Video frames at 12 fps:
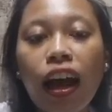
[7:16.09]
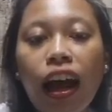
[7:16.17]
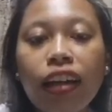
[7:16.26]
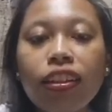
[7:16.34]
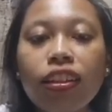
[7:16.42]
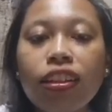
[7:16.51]

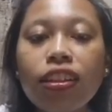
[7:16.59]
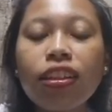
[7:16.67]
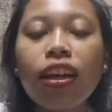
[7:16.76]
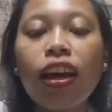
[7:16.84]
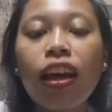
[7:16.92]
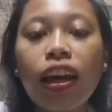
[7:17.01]

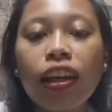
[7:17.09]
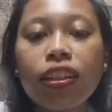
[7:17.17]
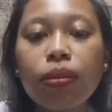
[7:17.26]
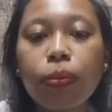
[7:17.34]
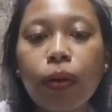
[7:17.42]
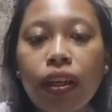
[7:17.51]
other's
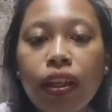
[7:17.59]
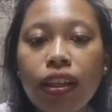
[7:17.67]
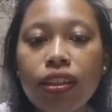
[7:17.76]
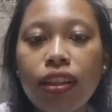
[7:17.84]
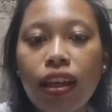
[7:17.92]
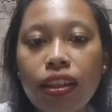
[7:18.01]

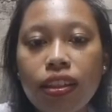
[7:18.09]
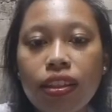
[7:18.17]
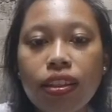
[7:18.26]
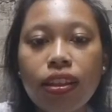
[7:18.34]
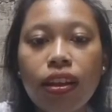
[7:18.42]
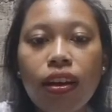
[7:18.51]

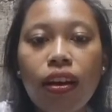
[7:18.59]
experiences